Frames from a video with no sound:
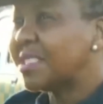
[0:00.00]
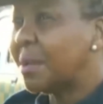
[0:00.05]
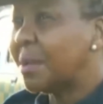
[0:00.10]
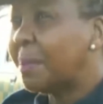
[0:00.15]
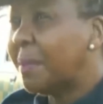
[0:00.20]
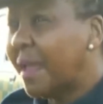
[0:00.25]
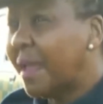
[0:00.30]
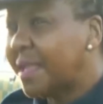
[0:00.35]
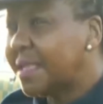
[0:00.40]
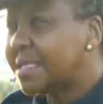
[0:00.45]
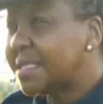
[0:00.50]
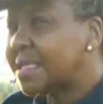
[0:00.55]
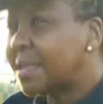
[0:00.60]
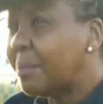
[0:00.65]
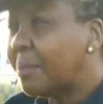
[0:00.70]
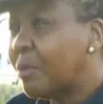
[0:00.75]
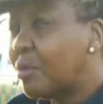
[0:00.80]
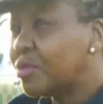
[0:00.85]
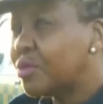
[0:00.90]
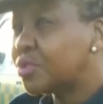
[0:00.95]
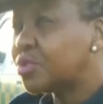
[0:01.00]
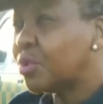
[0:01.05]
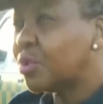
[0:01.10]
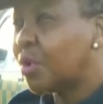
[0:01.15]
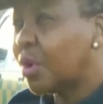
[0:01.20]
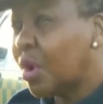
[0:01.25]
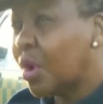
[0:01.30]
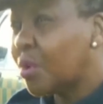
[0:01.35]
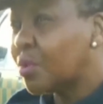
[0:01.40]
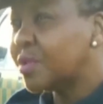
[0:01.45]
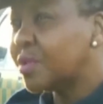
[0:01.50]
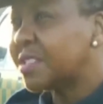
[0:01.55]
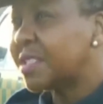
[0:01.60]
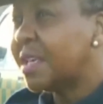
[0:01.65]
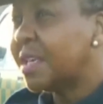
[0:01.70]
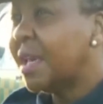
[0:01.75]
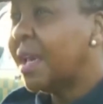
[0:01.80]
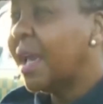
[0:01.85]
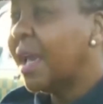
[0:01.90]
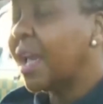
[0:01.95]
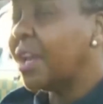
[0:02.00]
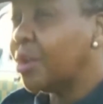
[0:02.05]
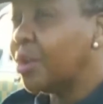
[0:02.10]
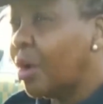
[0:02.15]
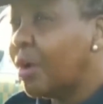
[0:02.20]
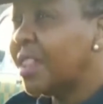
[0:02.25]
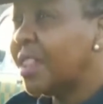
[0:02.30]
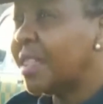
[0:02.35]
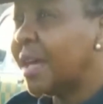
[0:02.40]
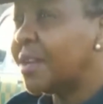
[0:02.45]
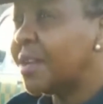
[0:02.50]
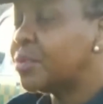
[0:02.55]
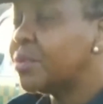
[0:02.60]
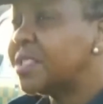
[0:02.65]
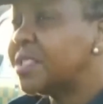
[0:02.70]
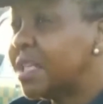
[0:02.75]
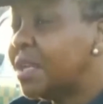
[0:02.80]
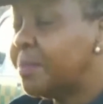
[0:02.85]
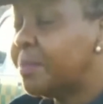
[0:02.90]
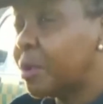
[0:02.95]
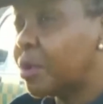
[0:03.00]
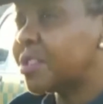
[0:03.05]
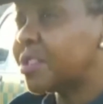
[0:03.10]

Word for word: was the place supposed to close, and all that. We're still